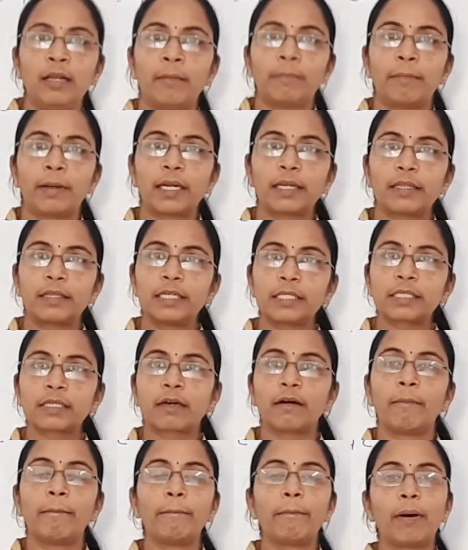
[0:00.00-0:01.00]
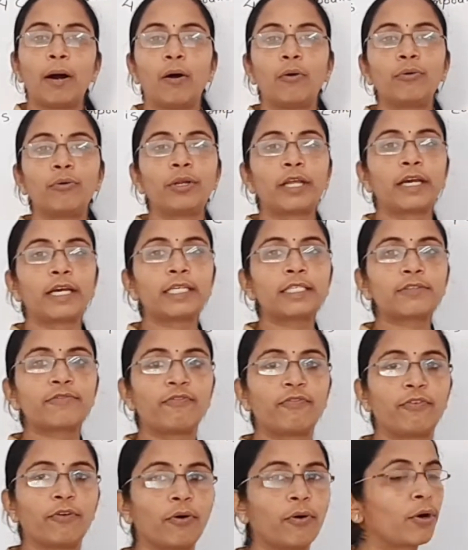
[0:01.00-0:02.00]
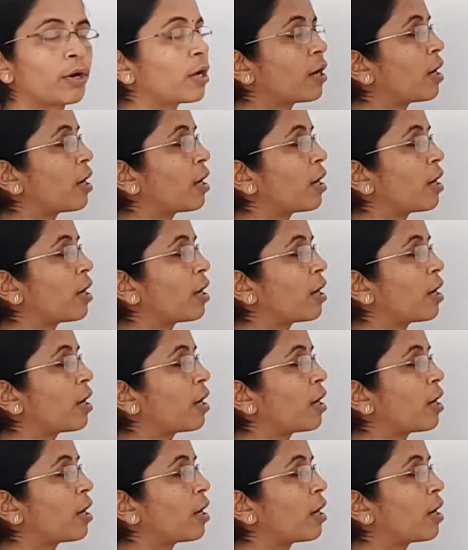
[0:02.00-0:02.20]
But this compound is 4